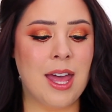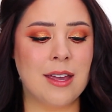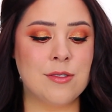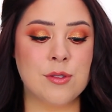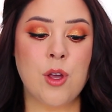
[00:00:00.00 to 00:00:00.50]

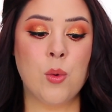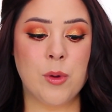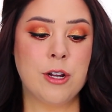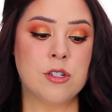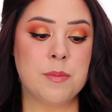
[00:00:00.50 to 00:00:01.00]
It's so
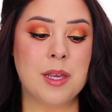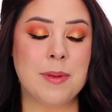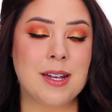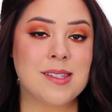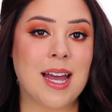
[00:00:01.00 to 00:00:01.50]
weird to me
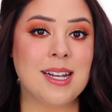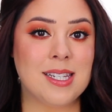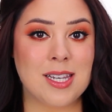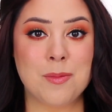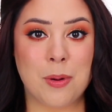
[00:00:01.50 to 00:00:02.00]
because I
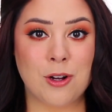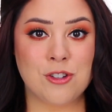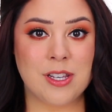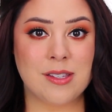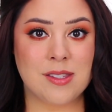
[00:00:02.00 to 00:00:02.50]
did
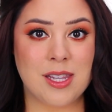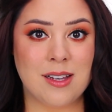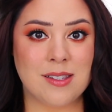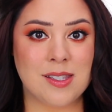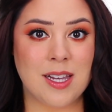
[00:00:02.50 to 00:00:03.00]
purchase
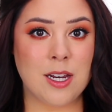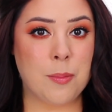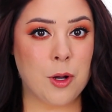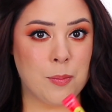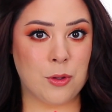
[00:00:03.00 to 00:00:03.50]
this in a
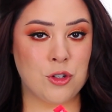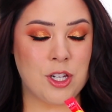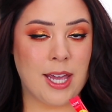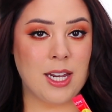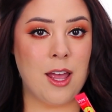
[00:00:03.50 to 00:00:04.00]
purple
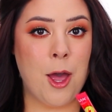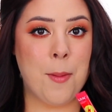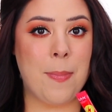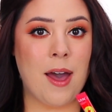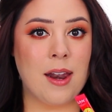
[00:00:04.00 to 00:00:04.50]
shade,
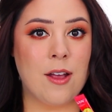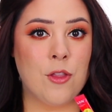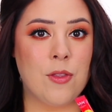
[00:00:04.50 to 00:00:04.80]
but